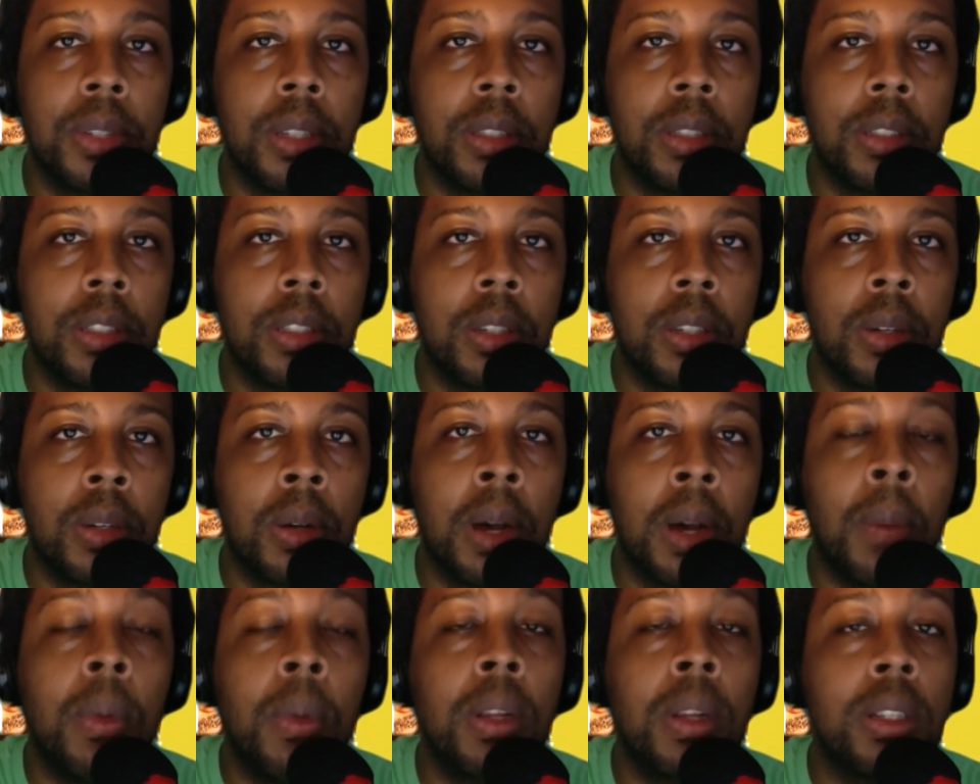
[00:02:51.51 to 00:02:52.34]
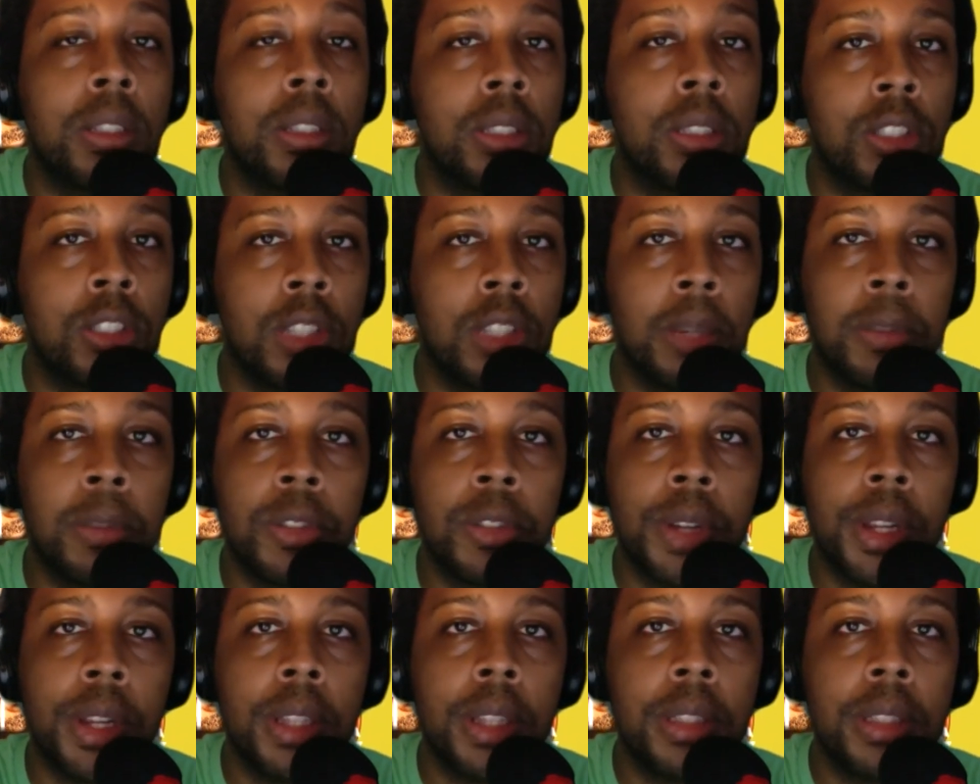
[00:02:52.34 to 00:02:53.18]
And so I want to just jump
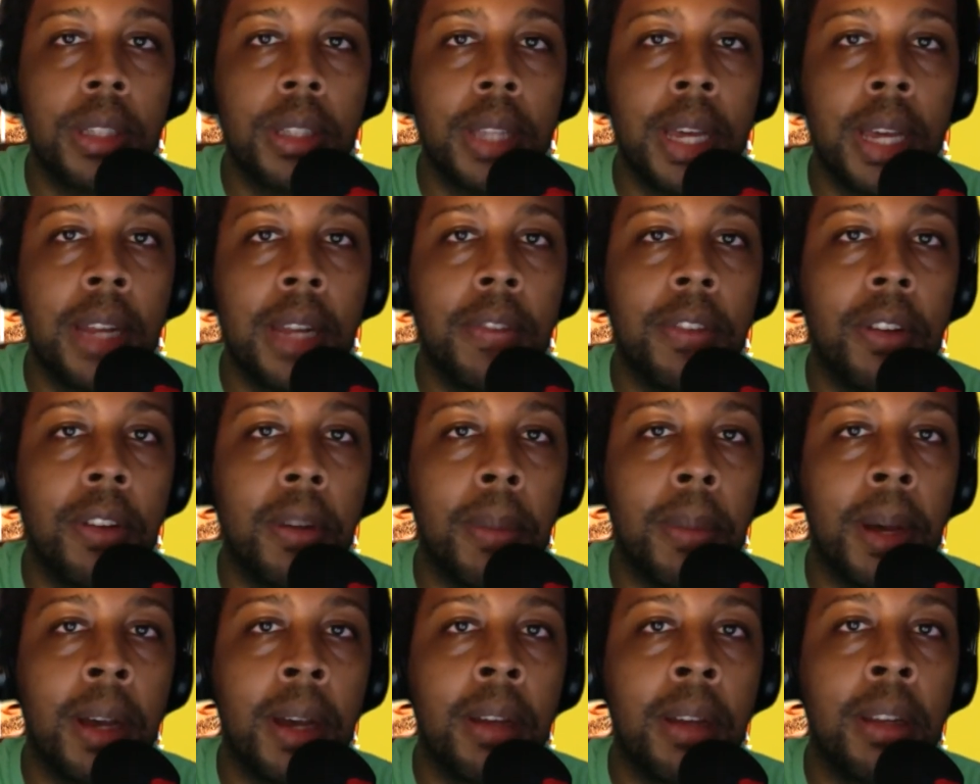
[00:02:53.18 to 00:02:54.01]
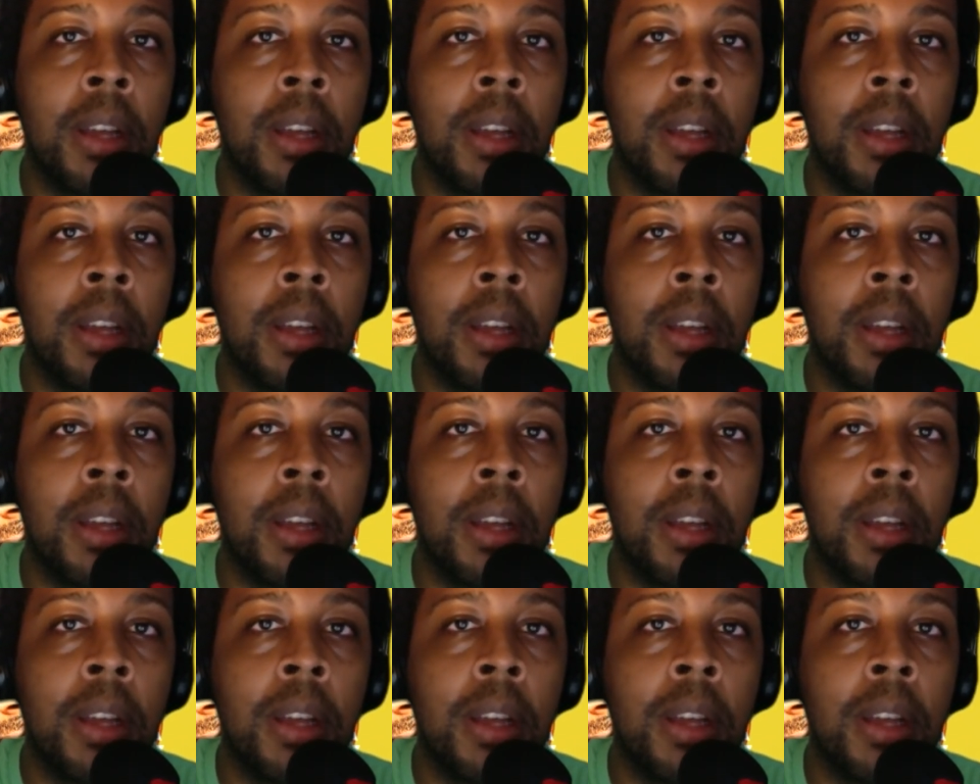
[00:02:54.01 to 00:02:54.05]
straight into that, if you don't mind,